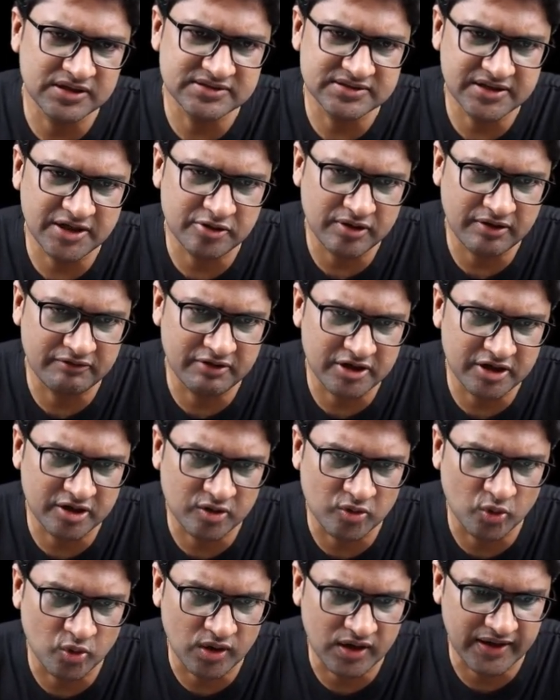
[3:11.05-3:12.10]
Let's say that you have written a
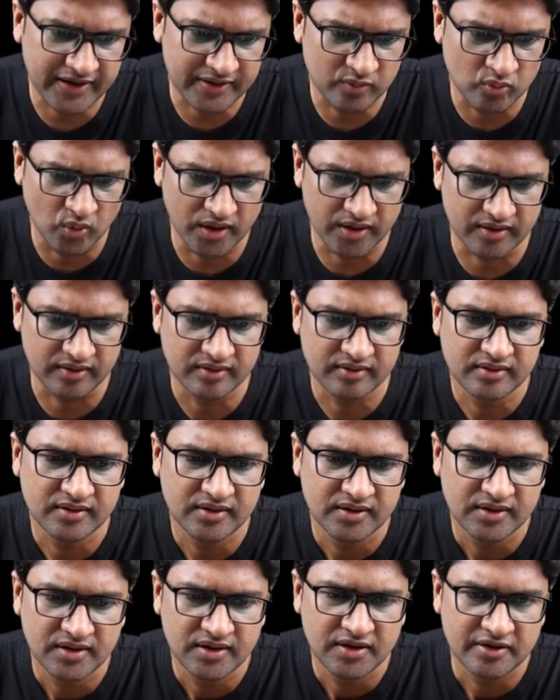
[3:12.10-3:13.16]
code line 1.
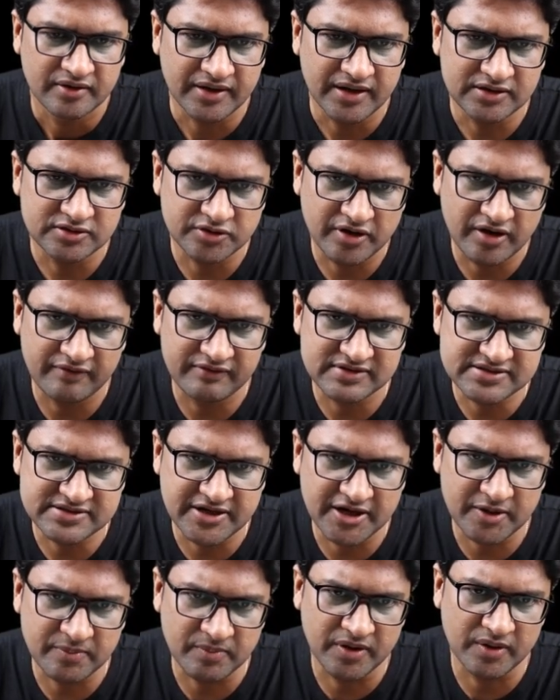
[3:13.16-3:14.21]
Right? So you have a
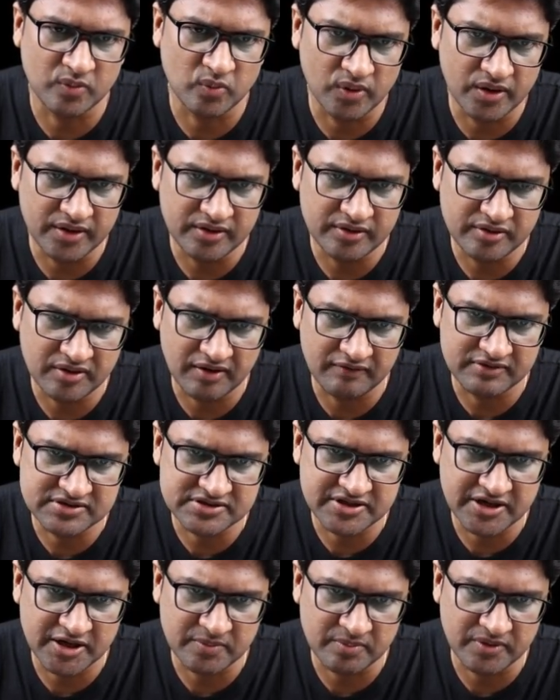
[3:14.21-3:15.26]
statement 1, you have a
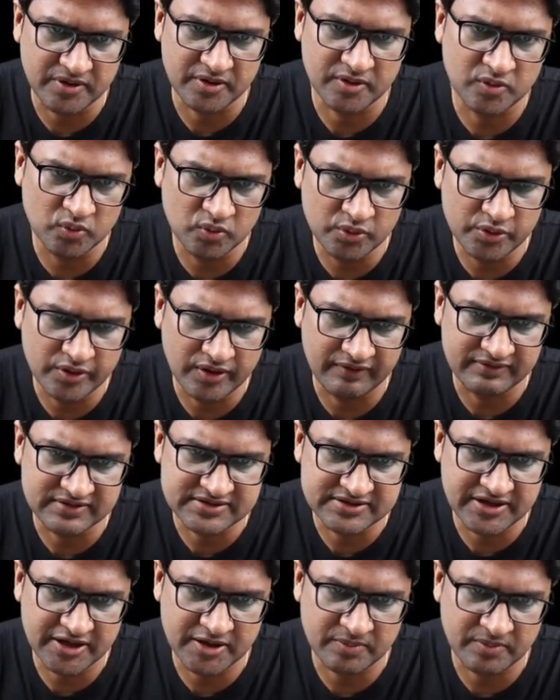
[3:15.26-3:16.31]
statement 2, you have a
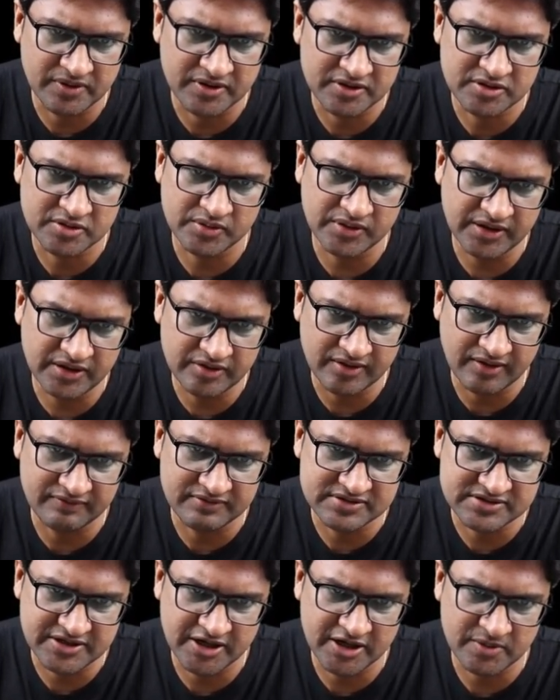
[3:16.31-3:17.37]
statement 3, you have
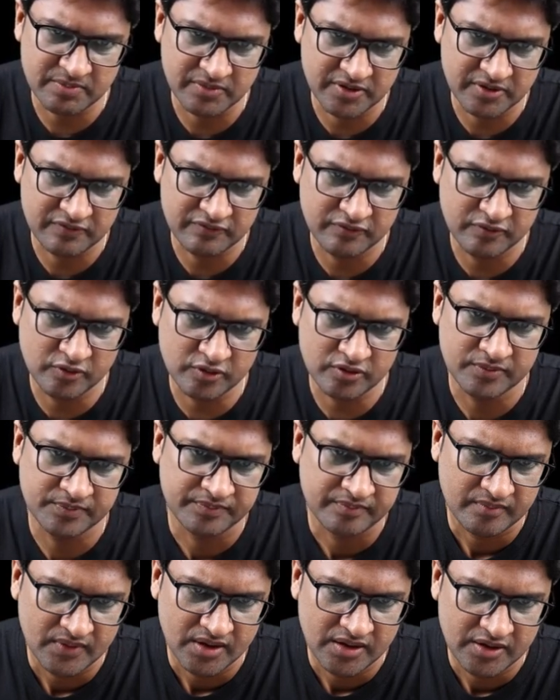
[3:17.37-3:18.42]
a statement 4,
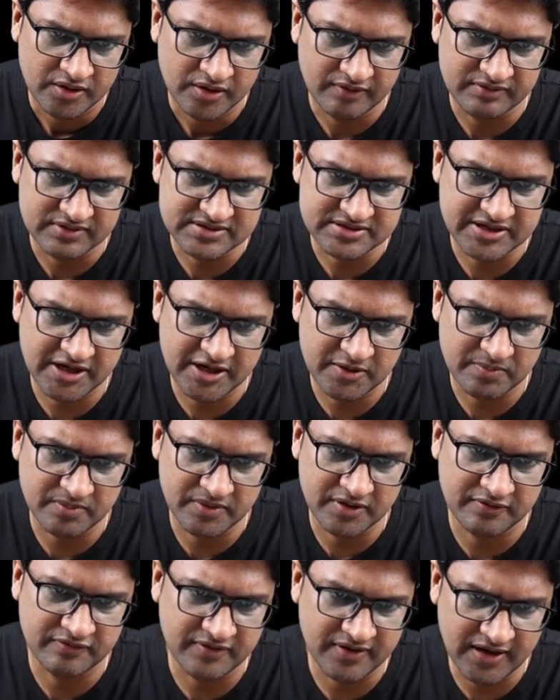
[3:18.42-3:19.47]
you have a
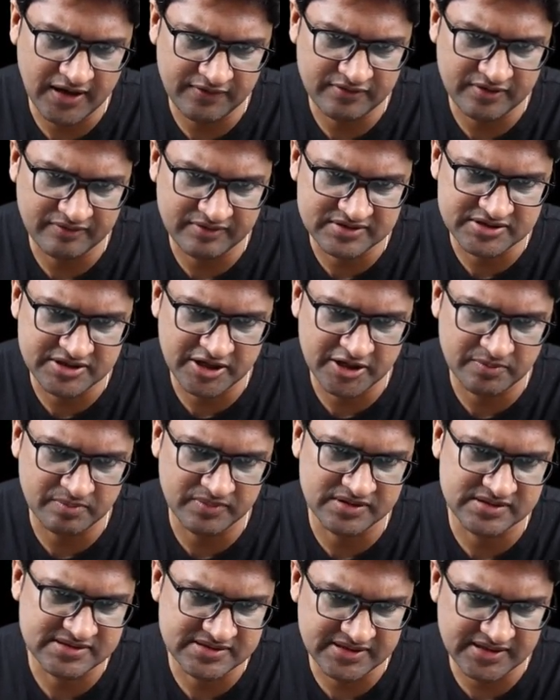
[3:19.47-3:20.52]
statement 5, you have a
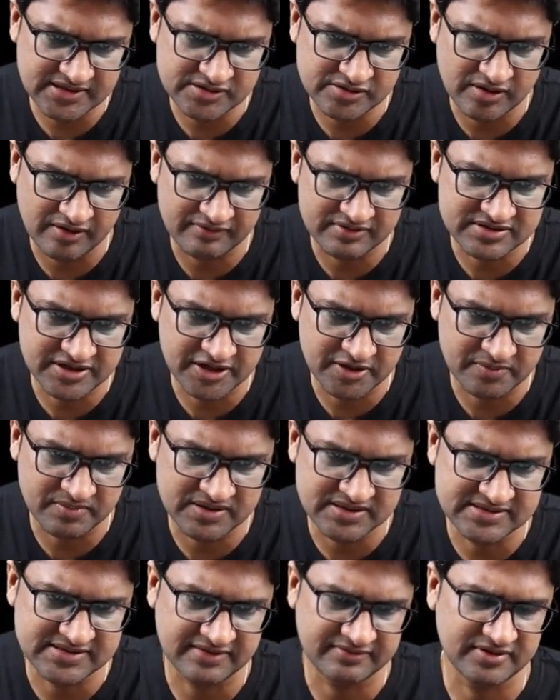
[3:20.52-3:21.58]
statement 6, you have a
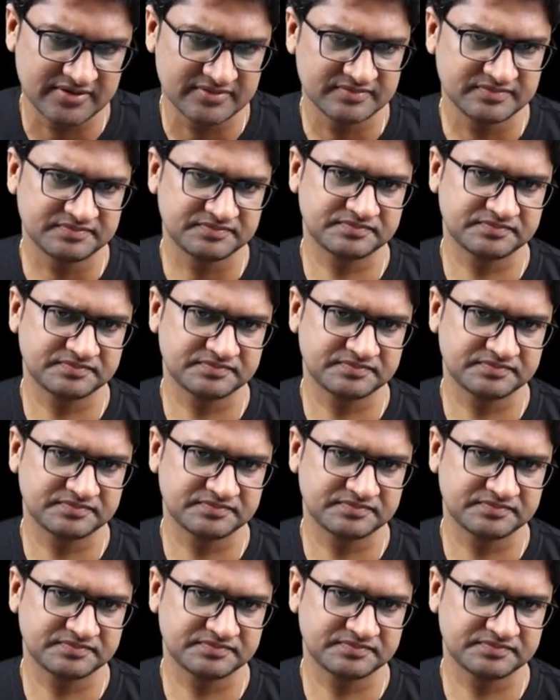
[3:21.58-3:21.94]
statement 7.